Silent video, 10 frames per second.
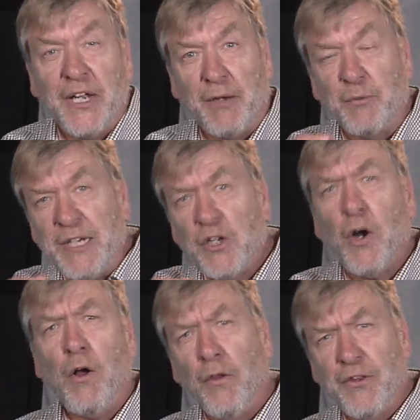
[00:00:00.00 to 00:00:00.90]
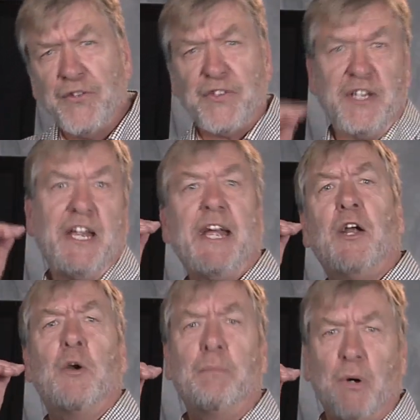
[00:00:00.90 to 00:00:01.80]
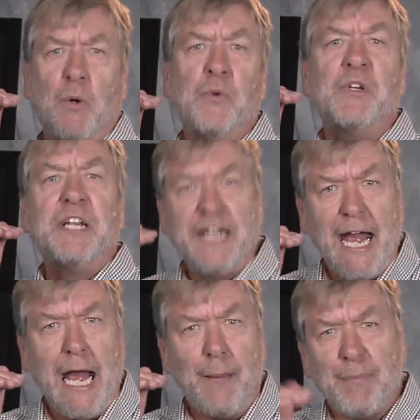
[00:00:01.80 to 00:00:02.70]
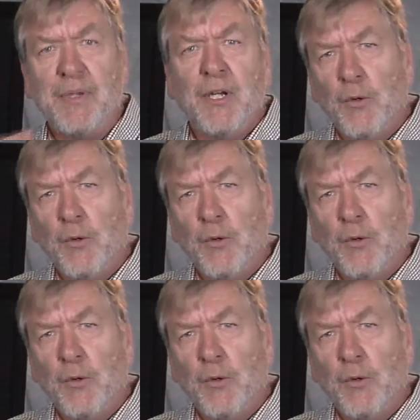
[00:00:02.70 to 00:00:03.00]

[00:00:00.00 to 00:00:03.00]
and we call this an air bone gap.